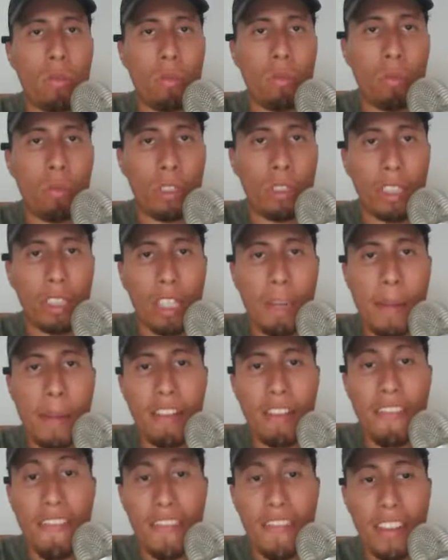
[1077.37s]
we're seeing
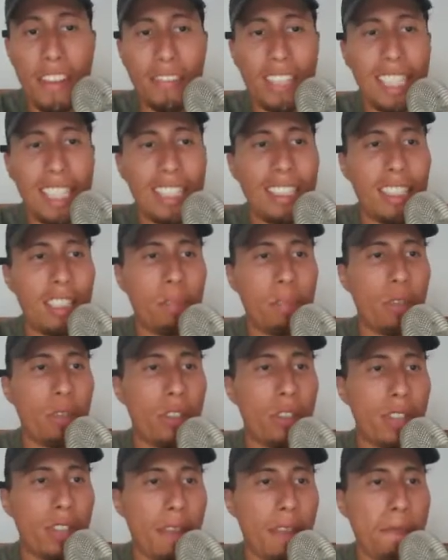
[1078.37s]
about
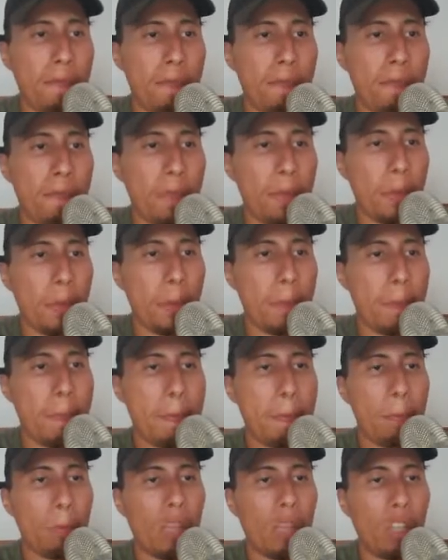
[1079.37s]
56%
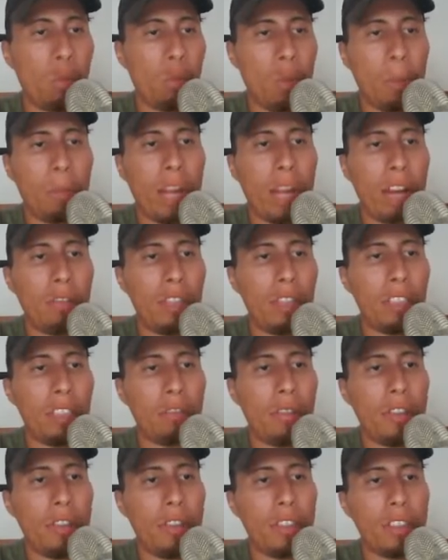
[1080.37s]
reply rates
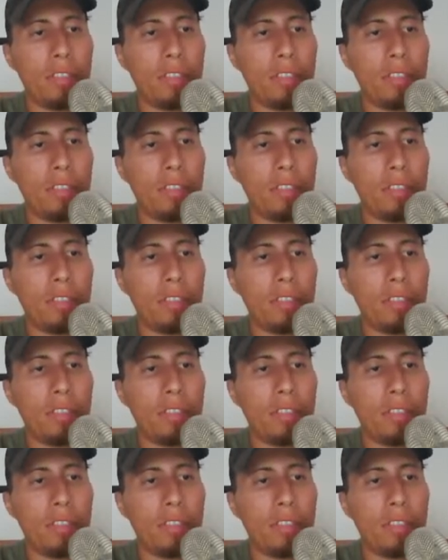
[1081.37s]
with this.